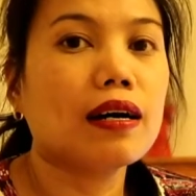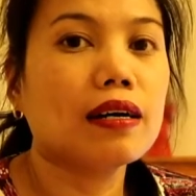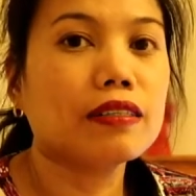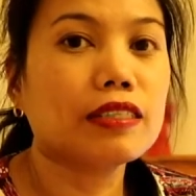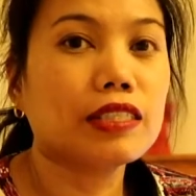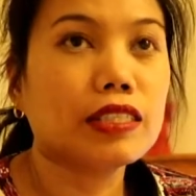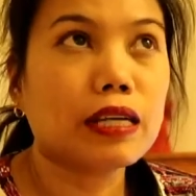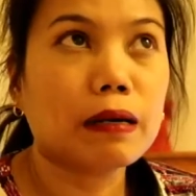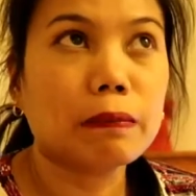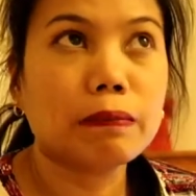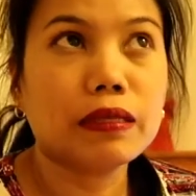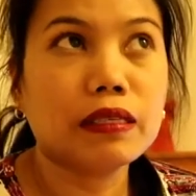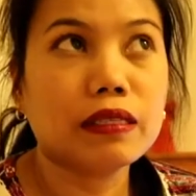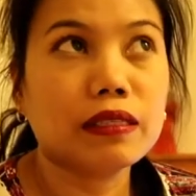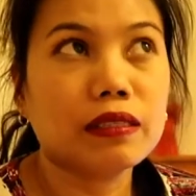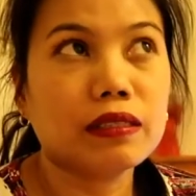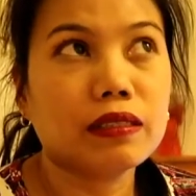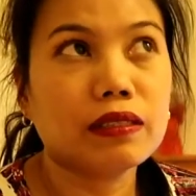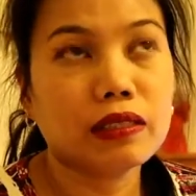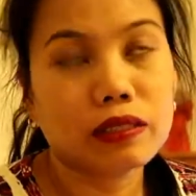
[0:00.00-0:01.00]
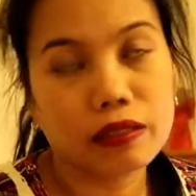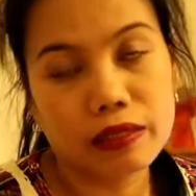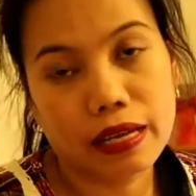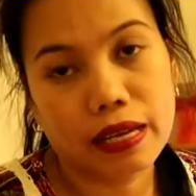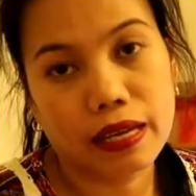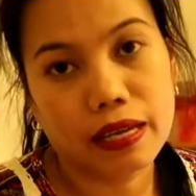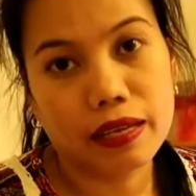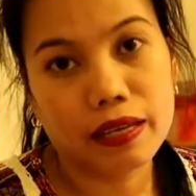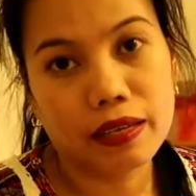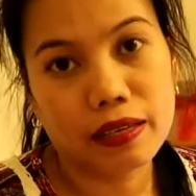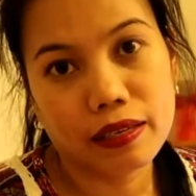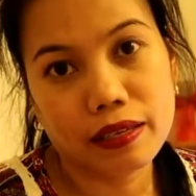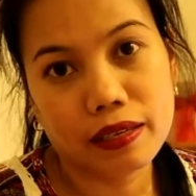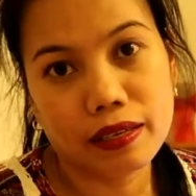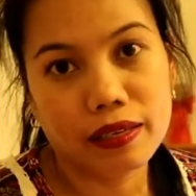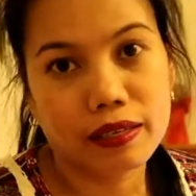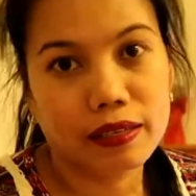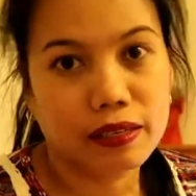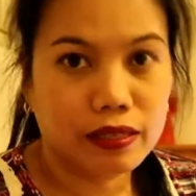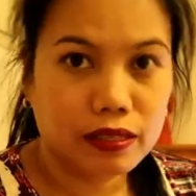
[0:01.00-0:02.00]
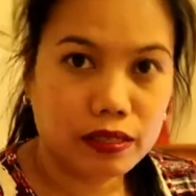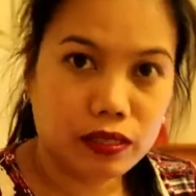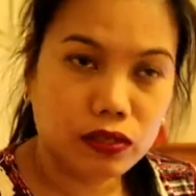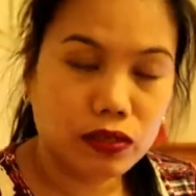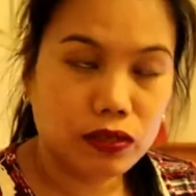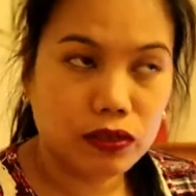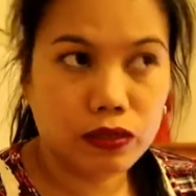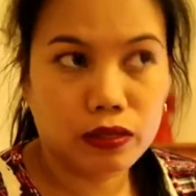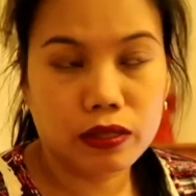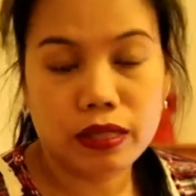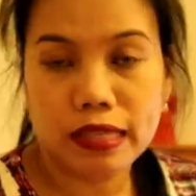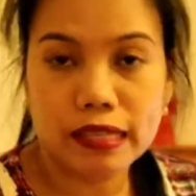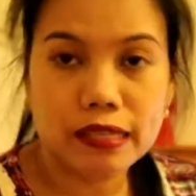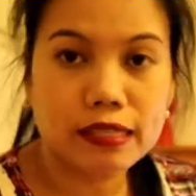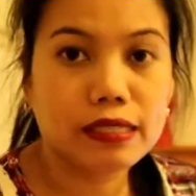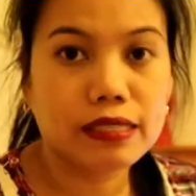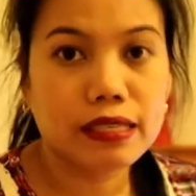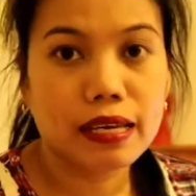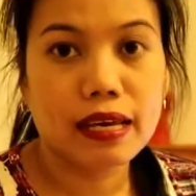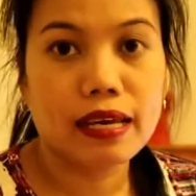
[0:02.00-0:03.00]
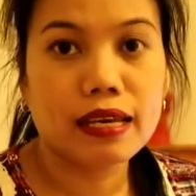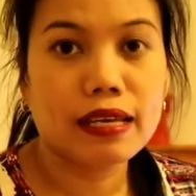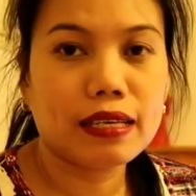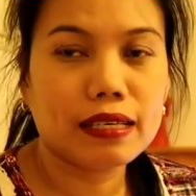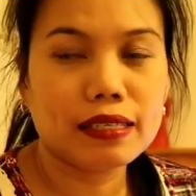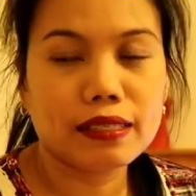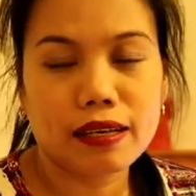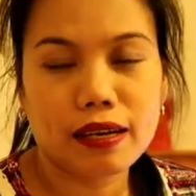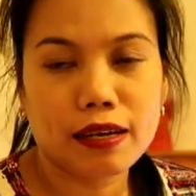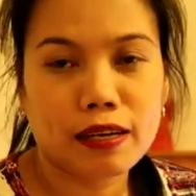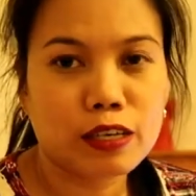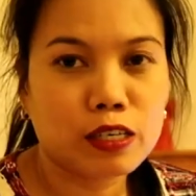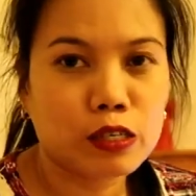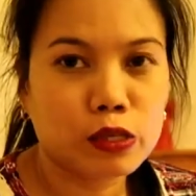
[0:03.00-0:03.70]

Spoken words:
shopping today. So Thursday is our